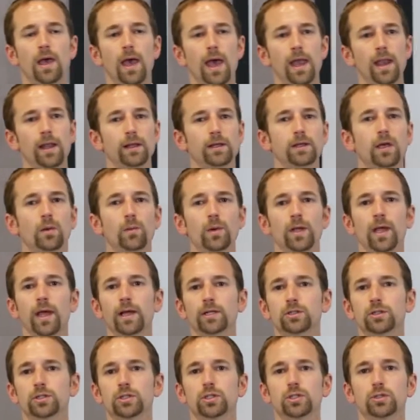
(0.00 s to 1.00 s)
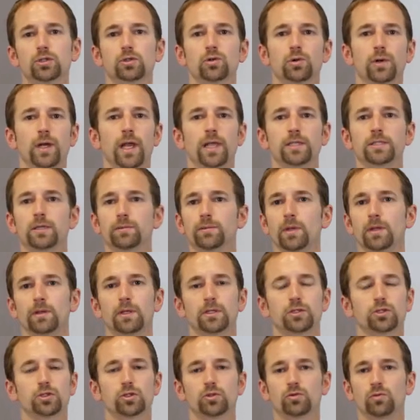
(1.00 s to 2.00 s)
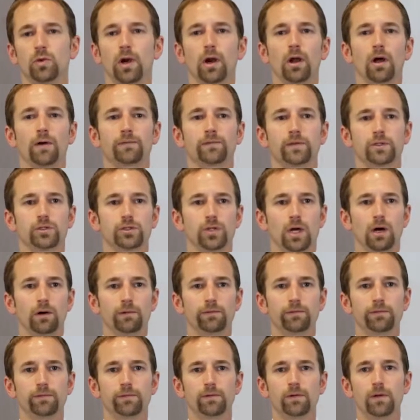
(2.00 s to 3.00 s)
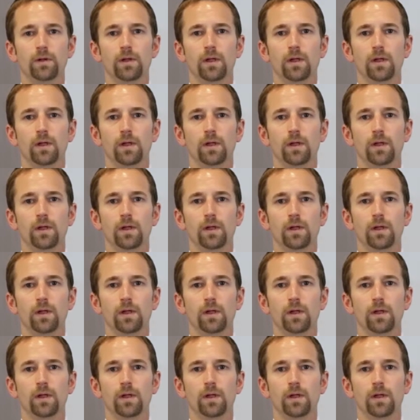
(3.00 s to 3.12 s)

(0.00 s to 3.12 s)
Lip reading: And then can we actually just create something that's just right off the shelf?